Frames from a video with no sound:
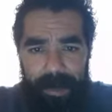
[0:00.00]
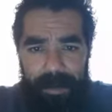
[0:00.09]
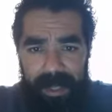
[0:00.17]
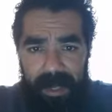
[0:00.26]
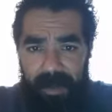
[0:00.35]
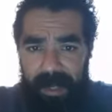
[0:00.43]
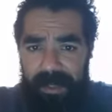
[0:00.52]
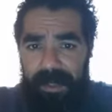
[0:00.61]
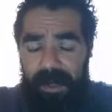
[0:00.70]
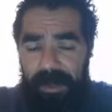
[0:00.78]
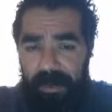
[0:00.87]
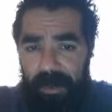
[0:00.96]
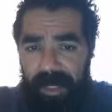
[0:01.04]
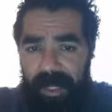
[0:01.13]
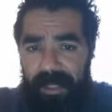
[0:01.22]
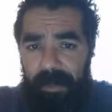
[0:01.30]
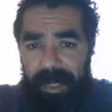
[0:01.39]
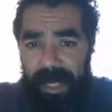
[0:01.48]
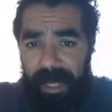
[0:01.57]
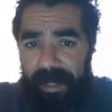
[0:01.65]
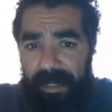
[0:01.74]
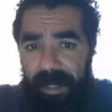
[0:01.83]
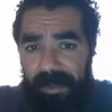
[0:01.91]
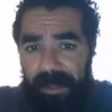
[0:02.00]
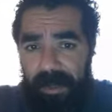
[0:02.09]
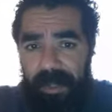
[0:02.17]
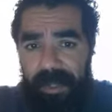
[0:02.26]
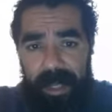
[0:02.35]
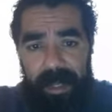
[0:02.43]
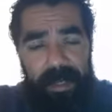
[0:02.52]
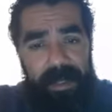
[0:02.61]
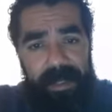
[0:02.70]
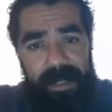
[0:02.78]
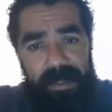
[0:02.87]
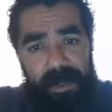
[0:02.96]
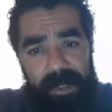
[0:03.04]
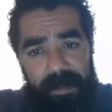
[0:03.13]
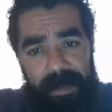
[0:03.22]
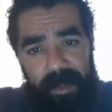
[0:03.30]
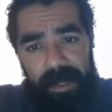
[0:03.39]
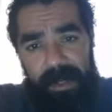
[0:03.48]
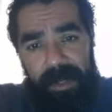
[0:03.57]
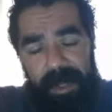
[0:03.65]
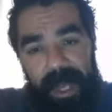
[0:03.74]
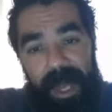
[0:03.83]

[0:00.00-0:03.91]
But then when I started to realize how many headaches I was going getting and these things were exploding,